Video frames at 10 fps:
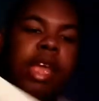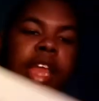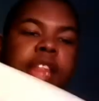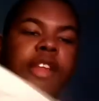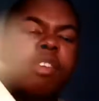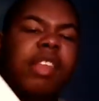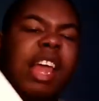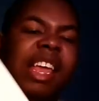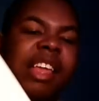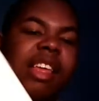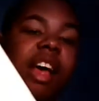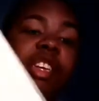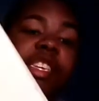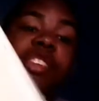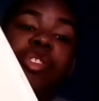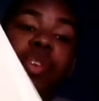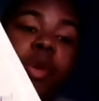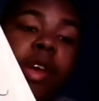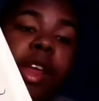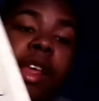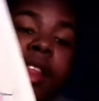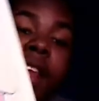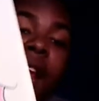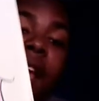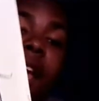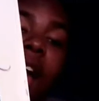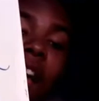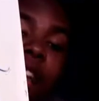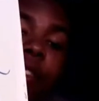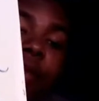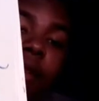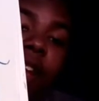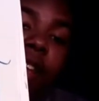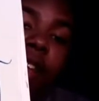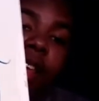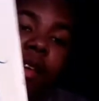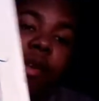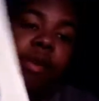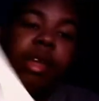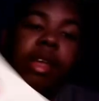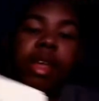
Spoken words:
And there's like a story that I kind of want to tell